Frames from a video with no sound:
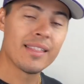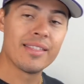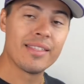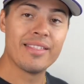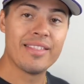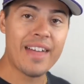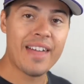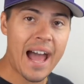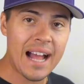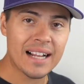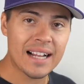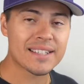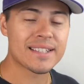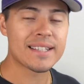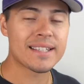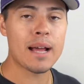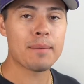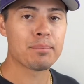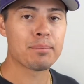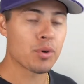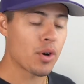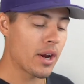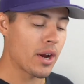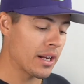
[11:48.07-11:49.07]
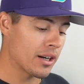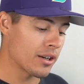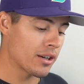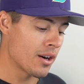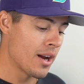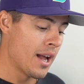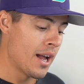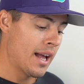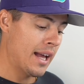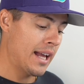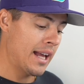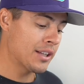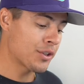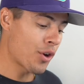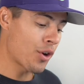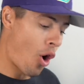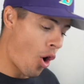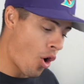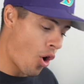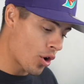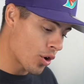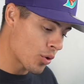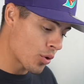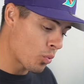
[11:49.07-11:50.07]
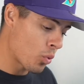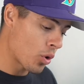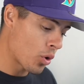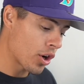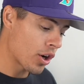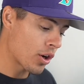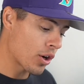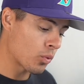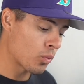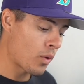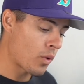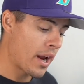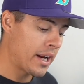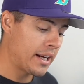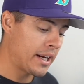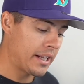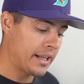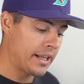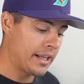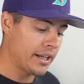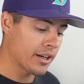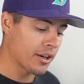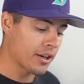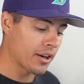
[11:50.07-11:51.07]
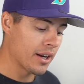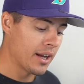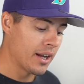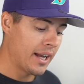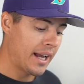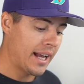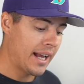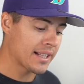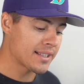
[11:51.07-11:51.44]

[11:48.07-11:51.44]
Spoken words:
That separator is hard work right here.